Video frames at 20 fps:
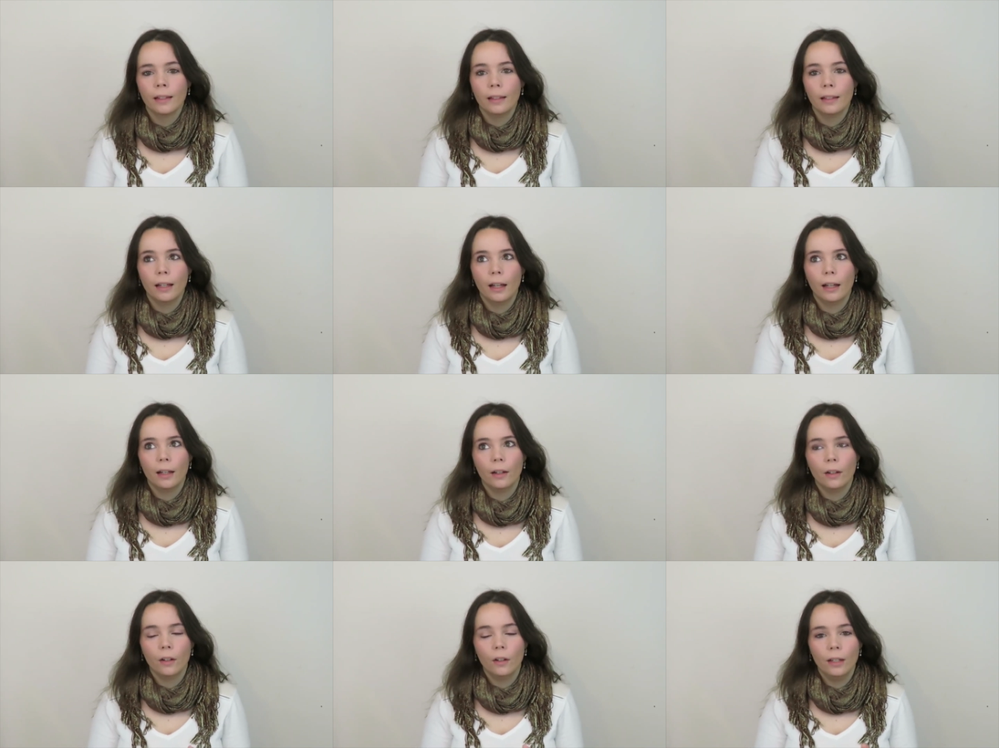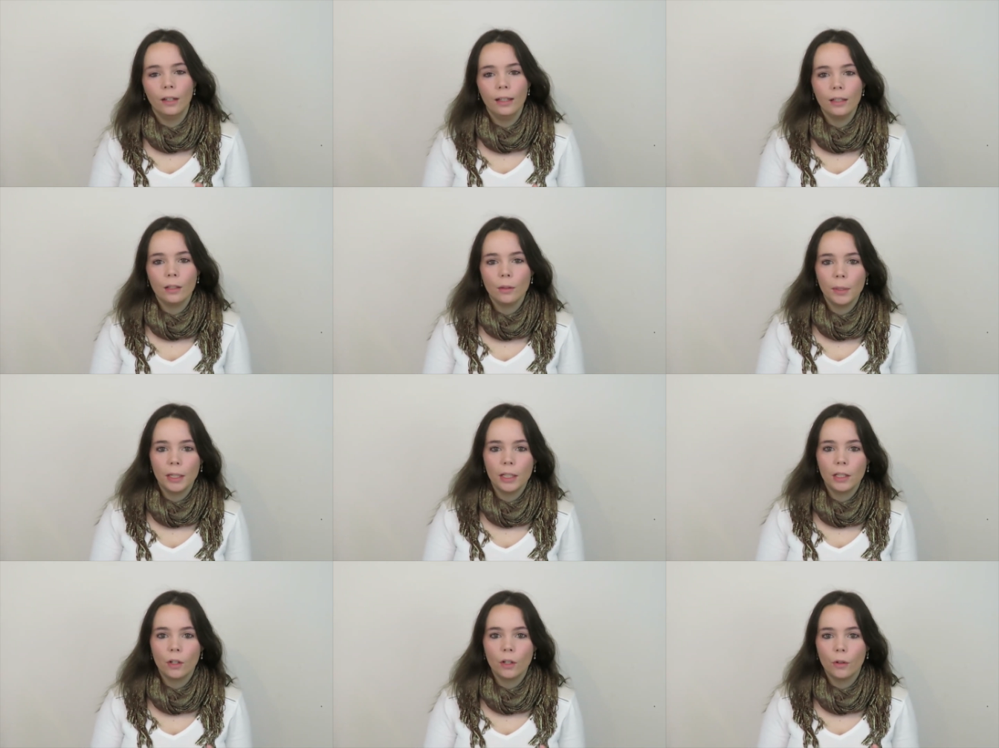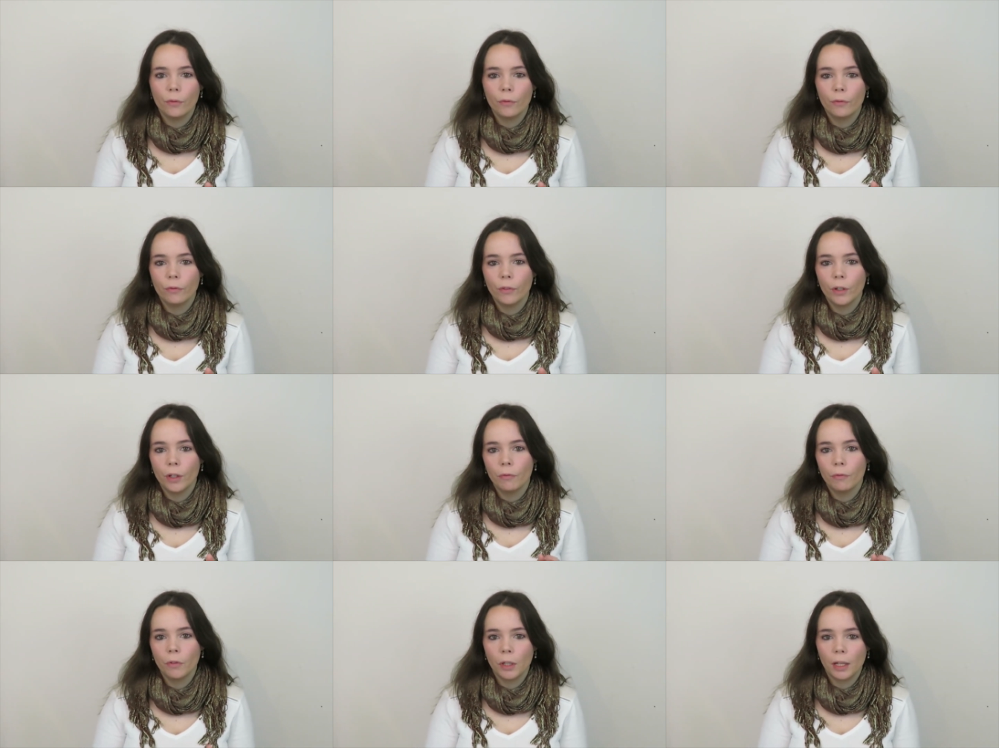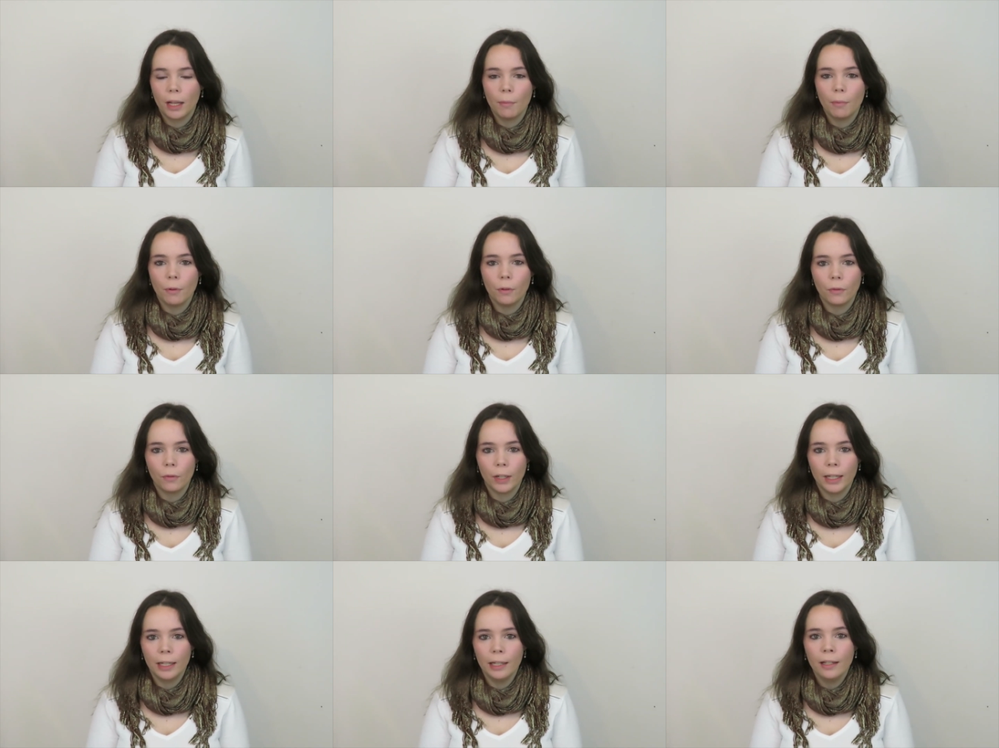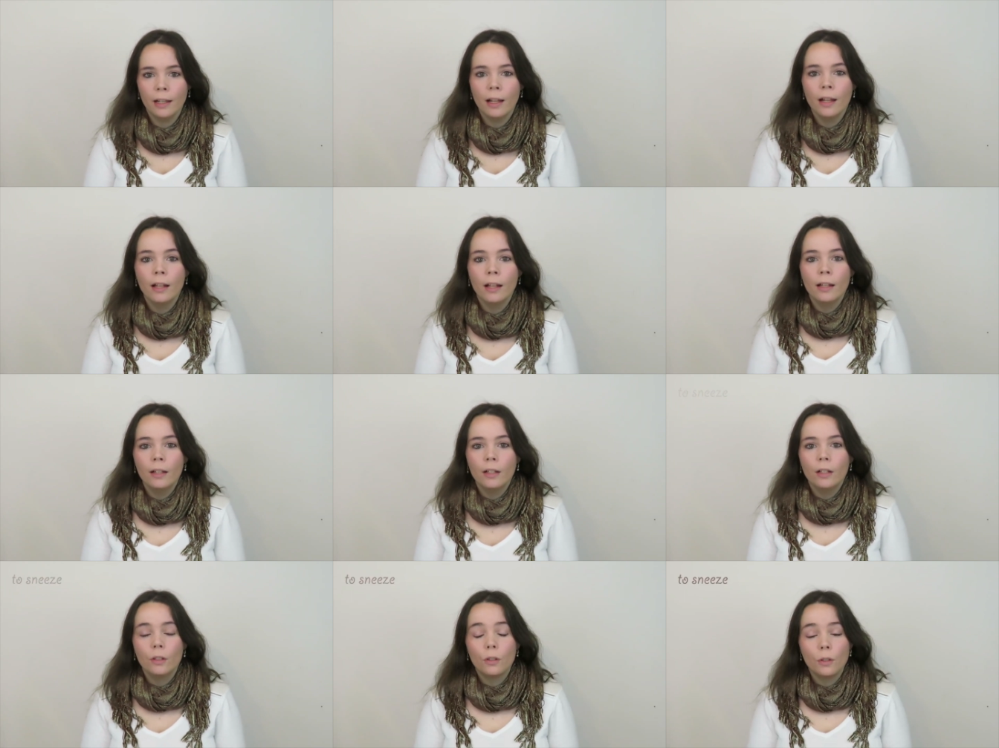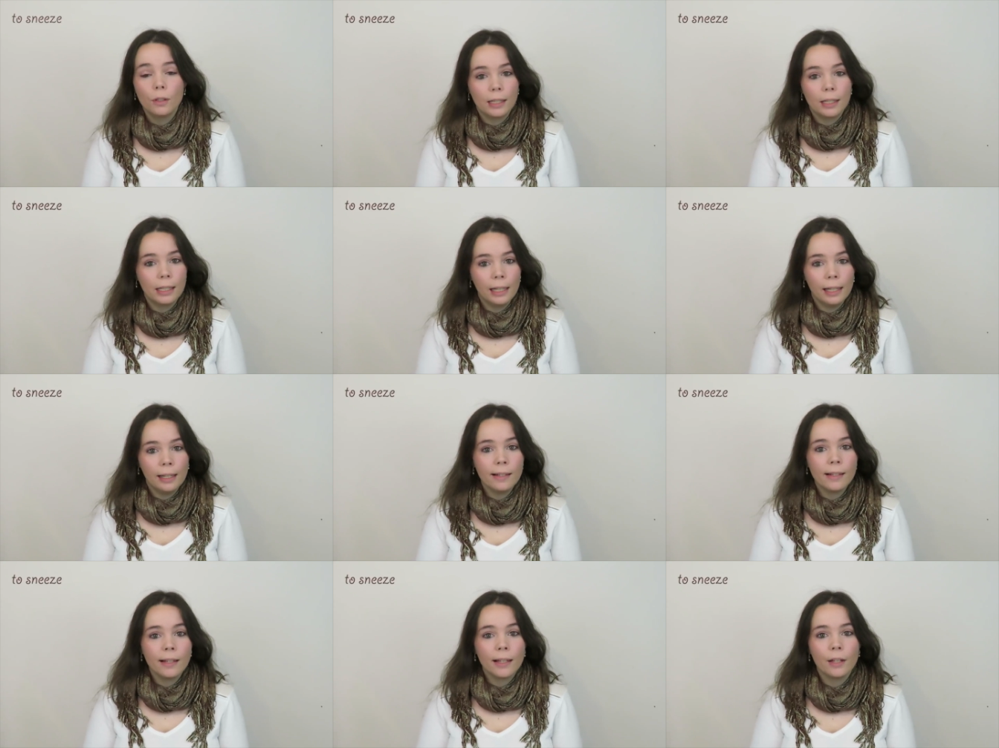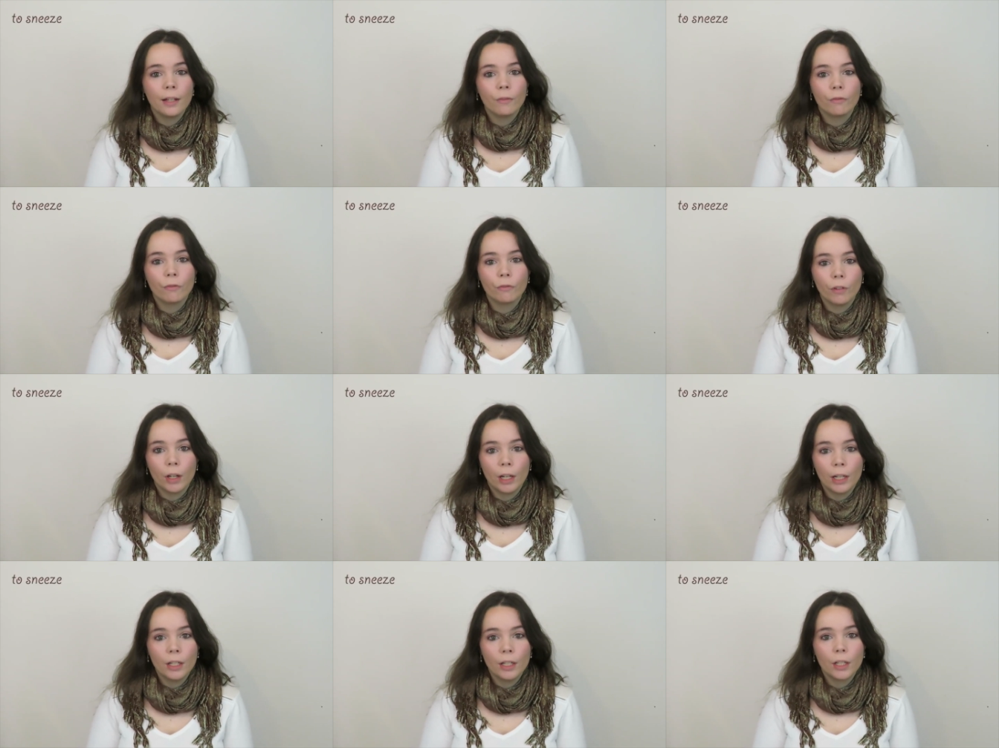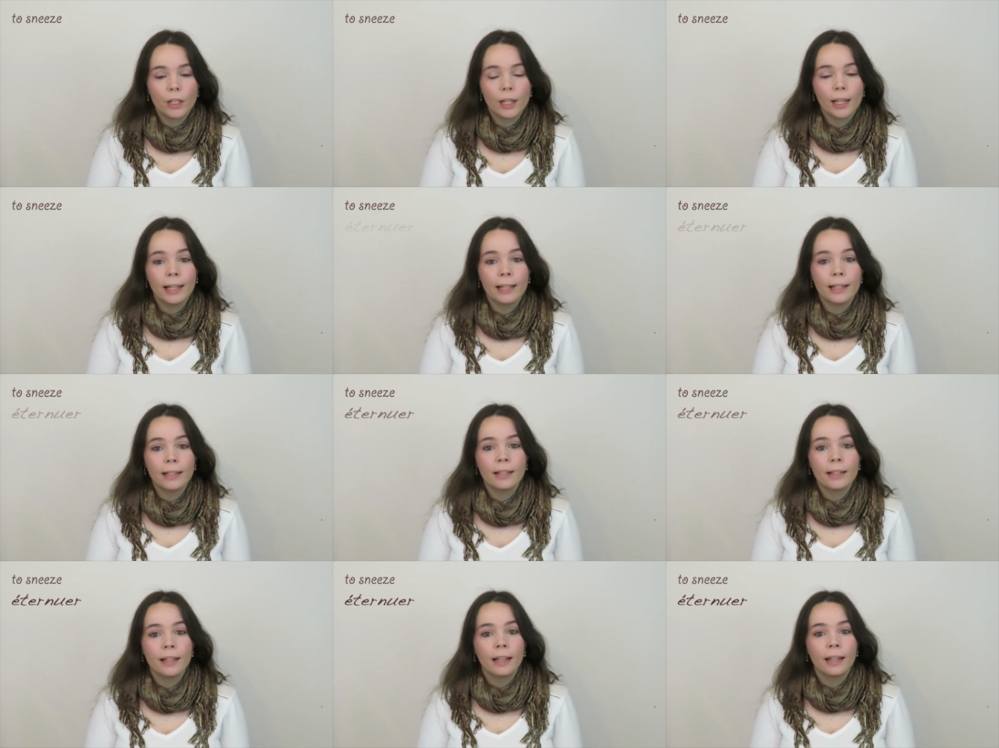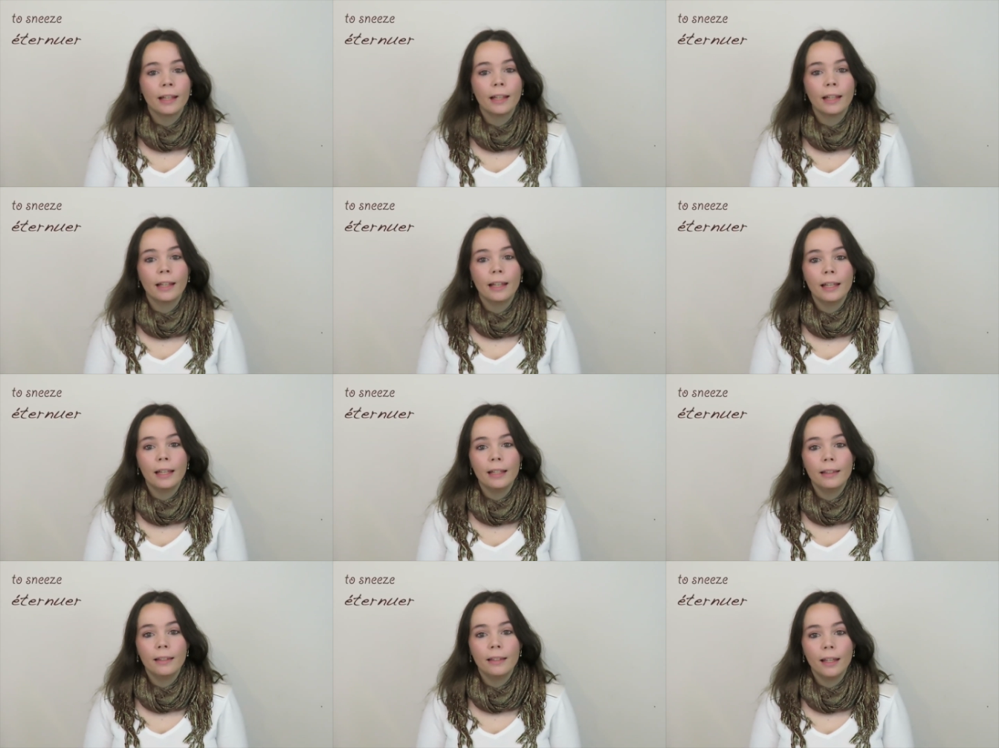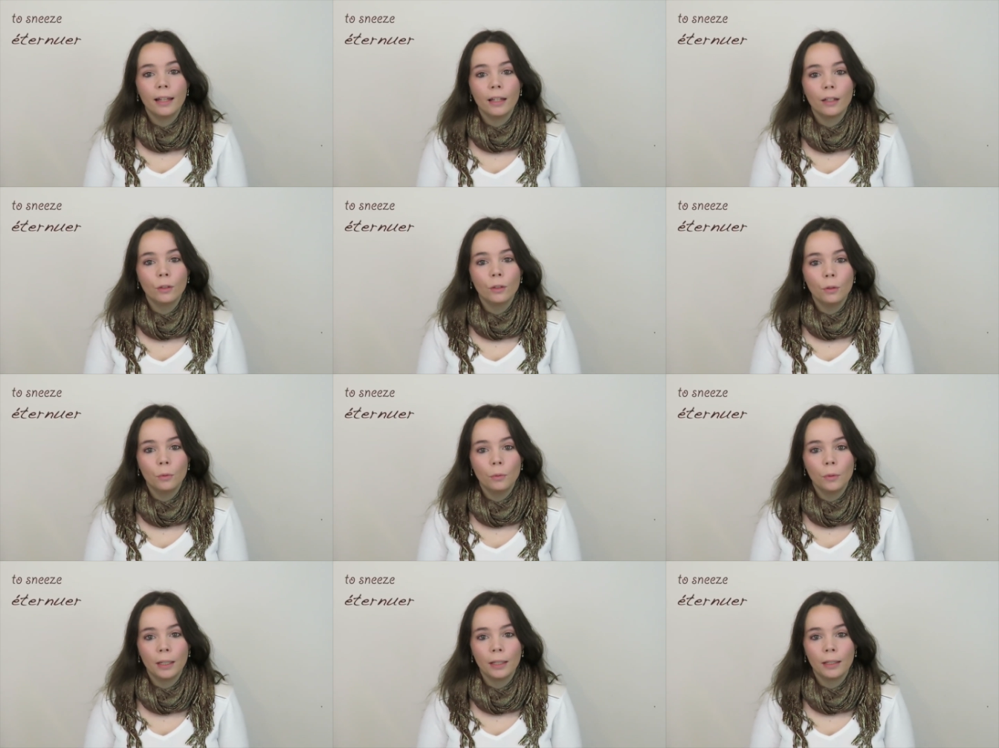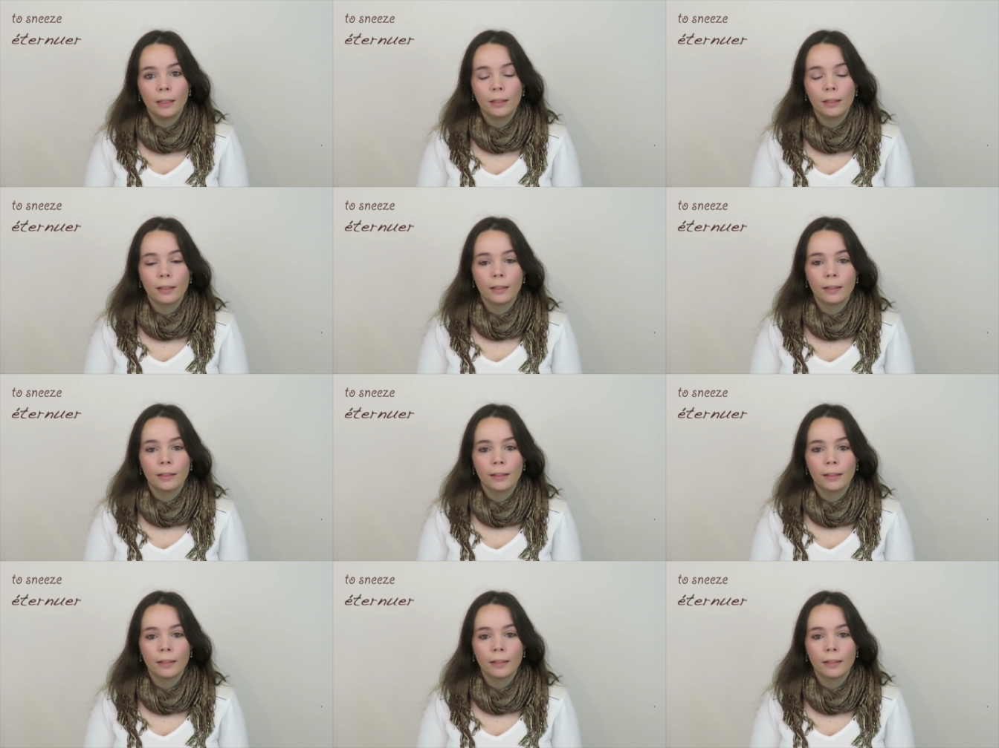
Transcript: Now, a little bit of uh, vocabulary. To sneeze in French is éternuer.